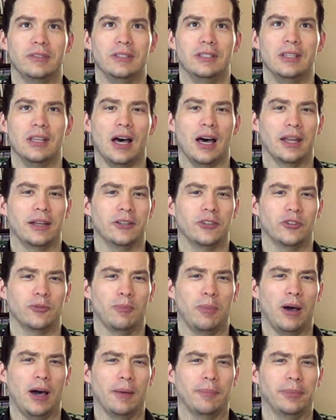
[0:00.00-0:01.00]
not as
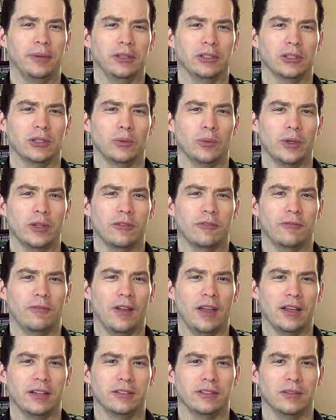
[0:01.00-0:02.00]
popular with
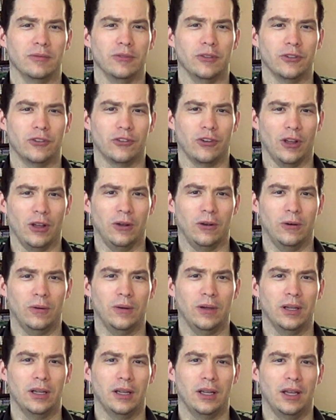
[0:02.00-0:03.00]
fans of the show.